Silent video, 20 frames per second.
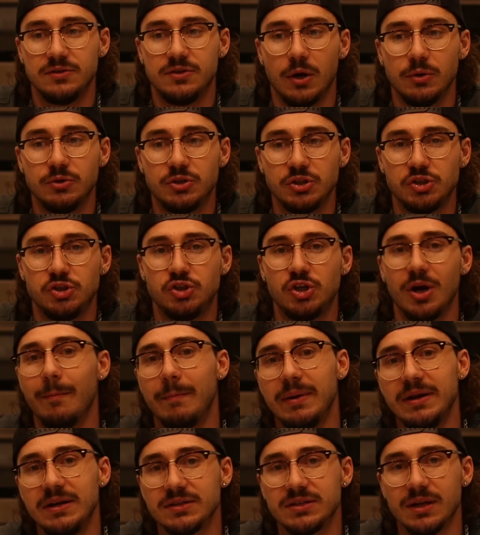don't just
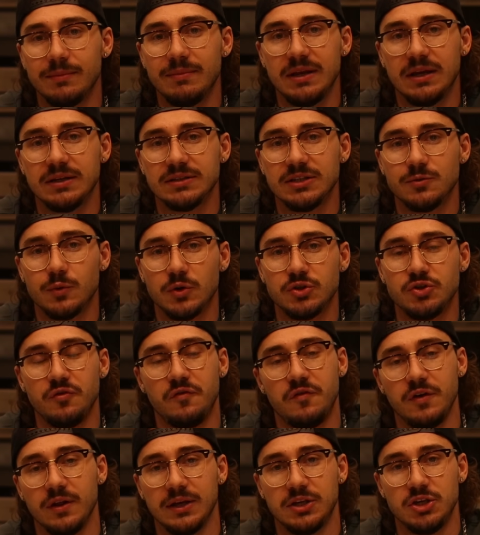jump into something because it's what you
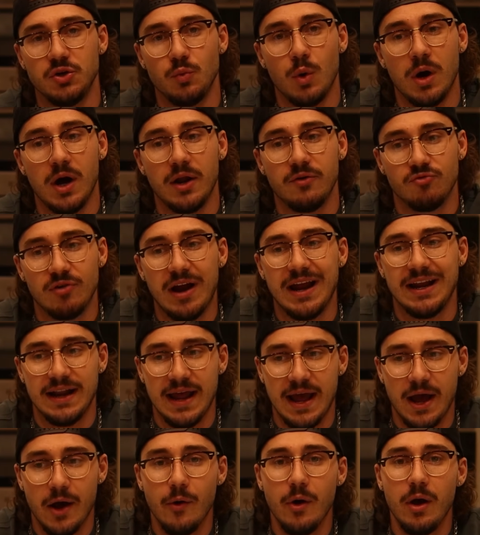feel like you want right
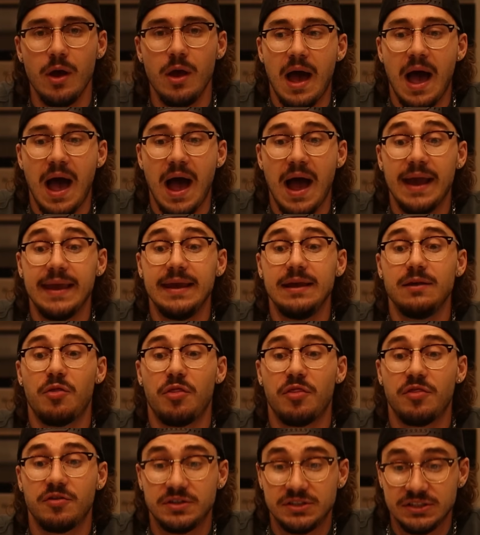now. I
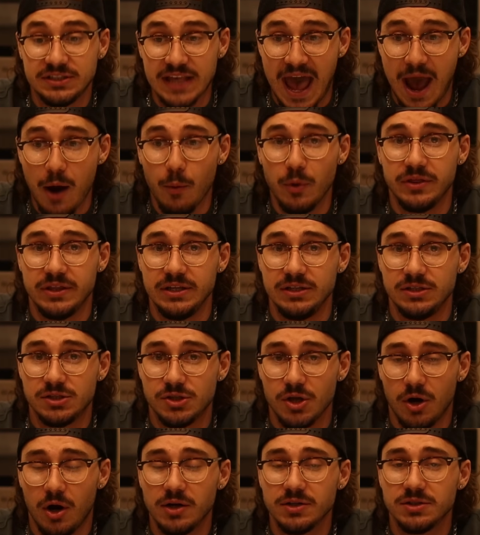sat with
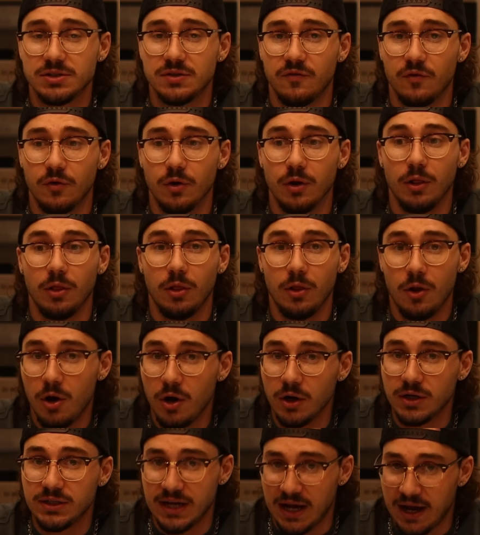these thoughts for a
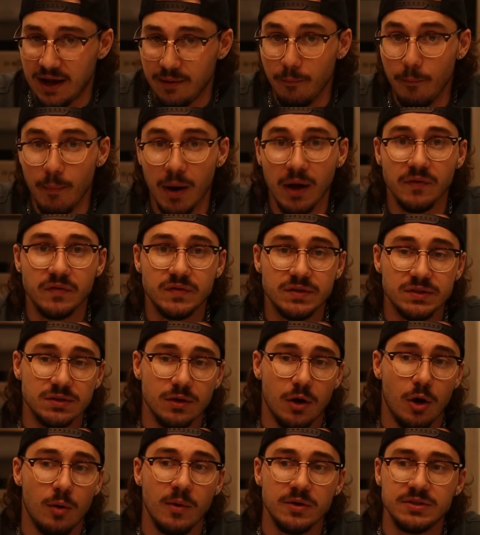long time,
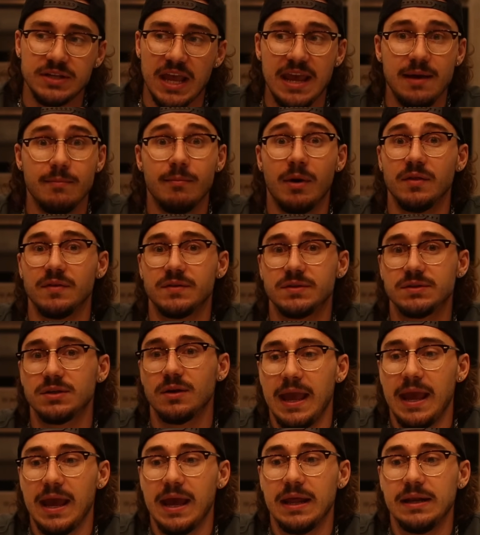months, almost 8 months.
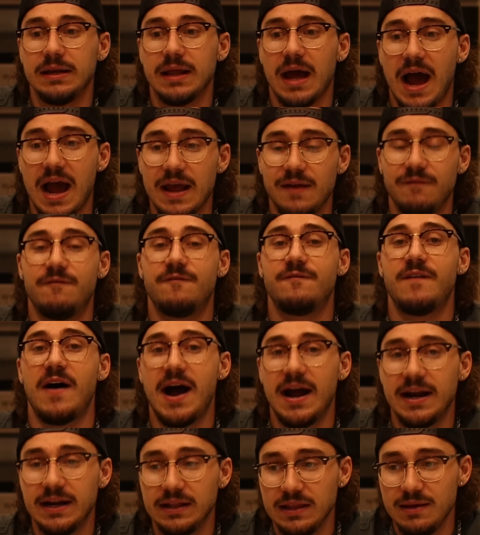And I
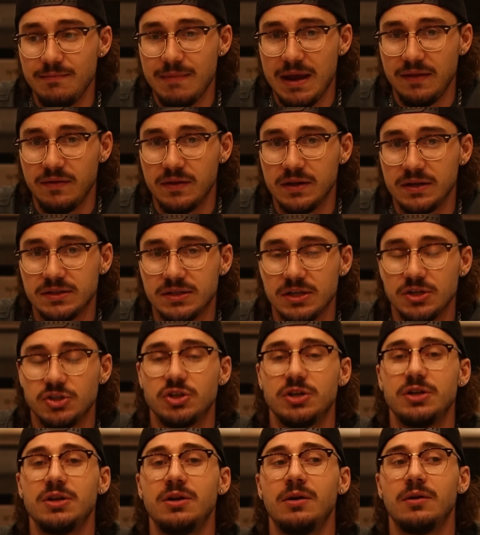finally made the
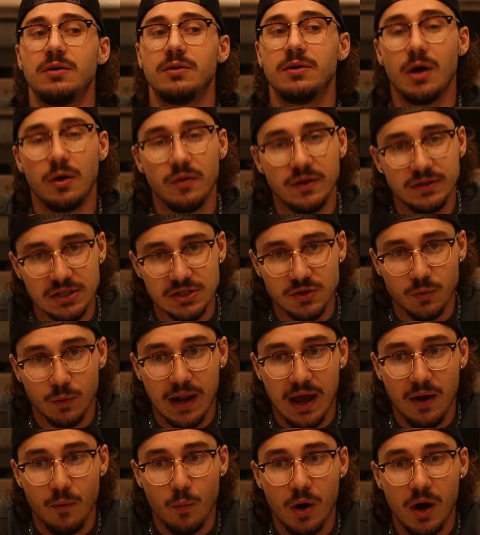decision, no, this is
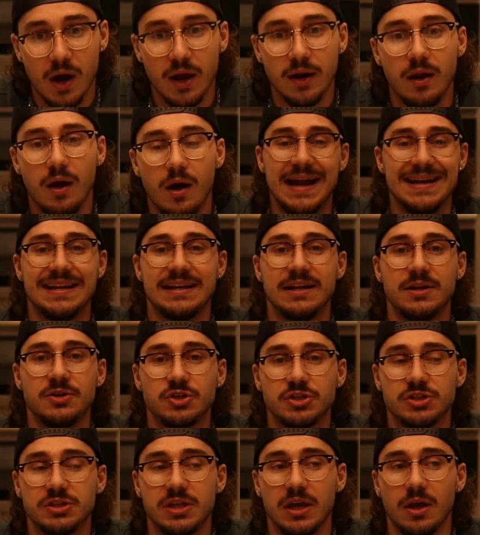what I want. I didn't
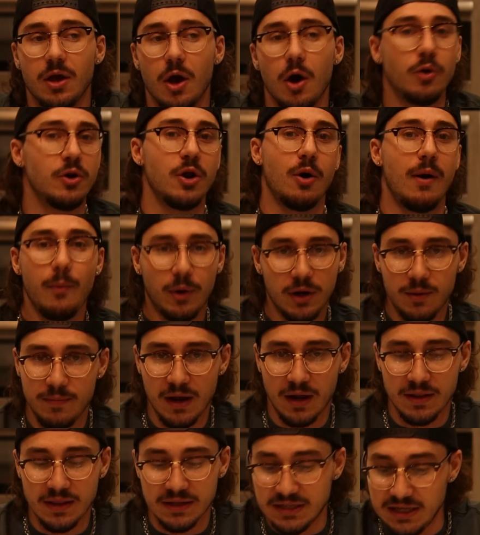just think, oh no, I want to
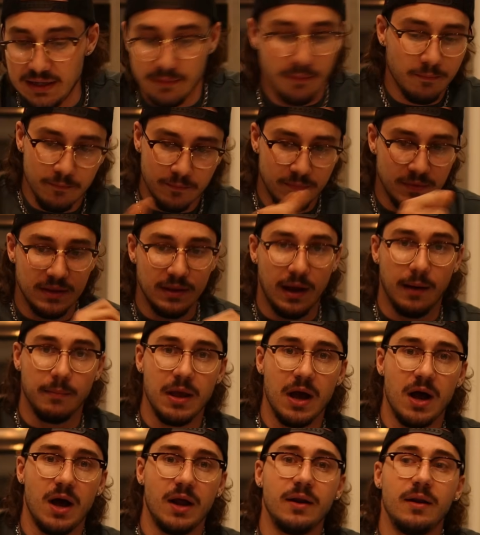be on the team, I'm
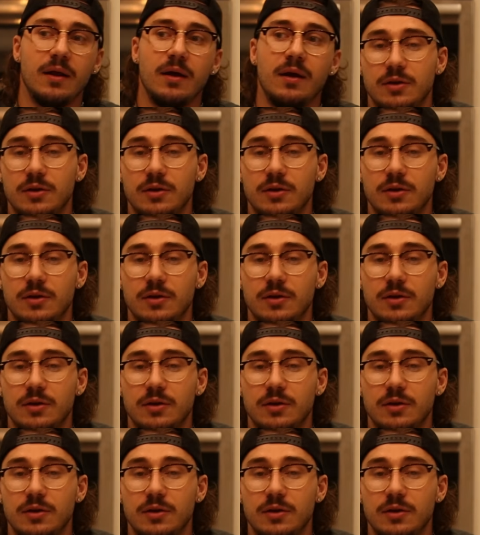gone.